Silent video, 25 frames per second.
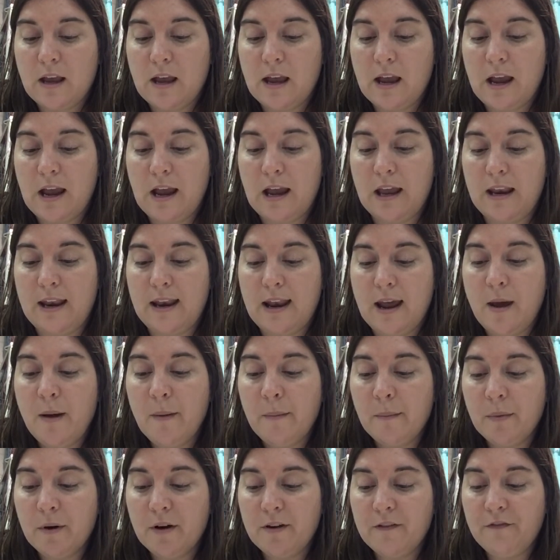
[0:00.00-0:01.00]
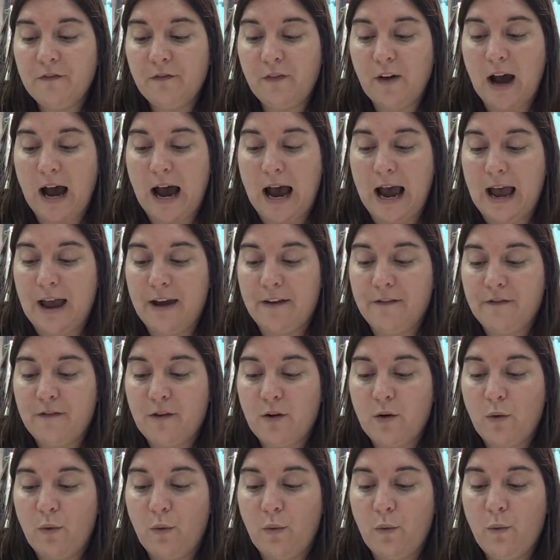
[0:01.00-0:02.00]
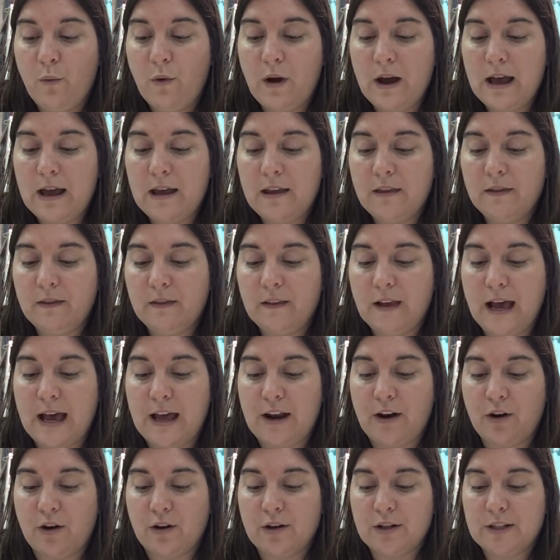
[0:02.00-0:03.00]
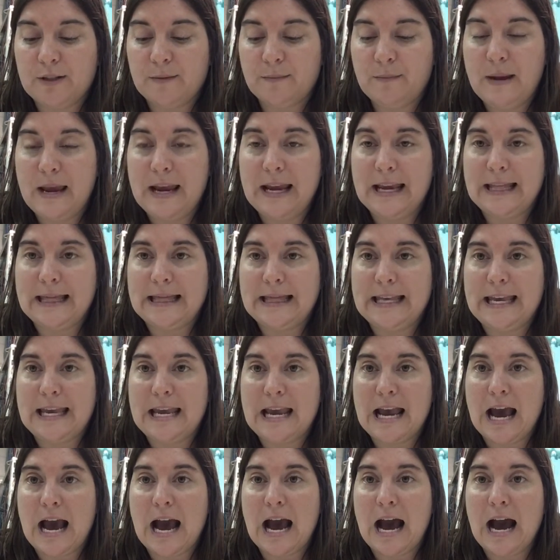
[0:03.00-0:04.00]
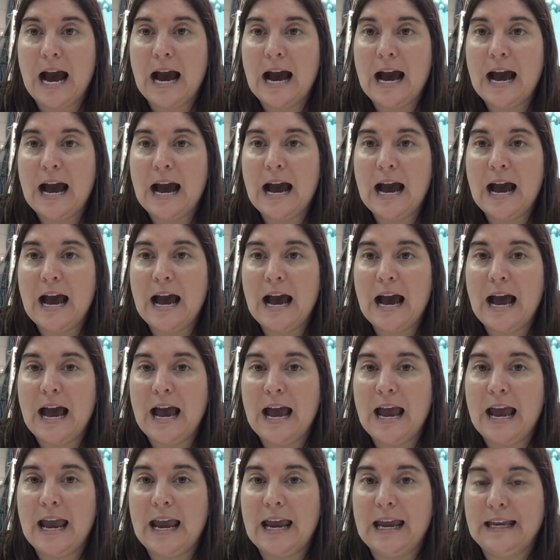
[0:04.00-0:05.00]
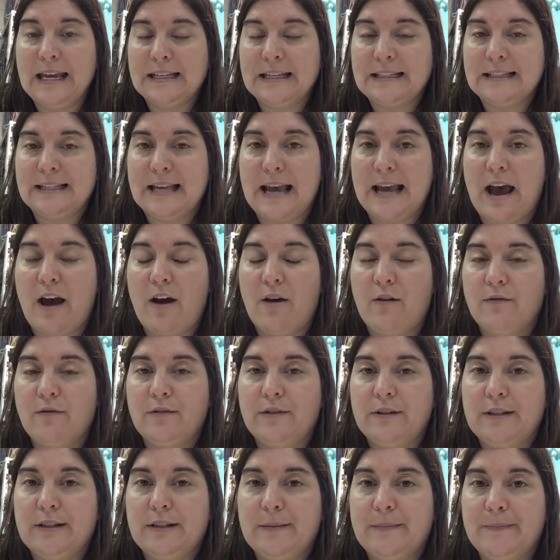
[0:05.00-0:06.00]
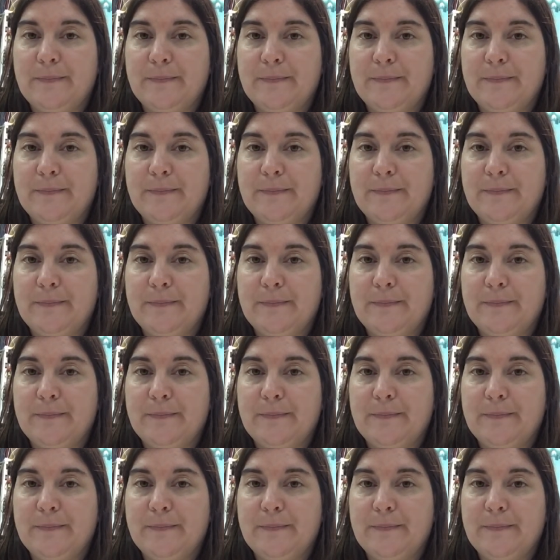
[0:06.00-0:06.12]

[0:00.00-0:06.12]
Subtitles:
And number 5, what letters make the I sound?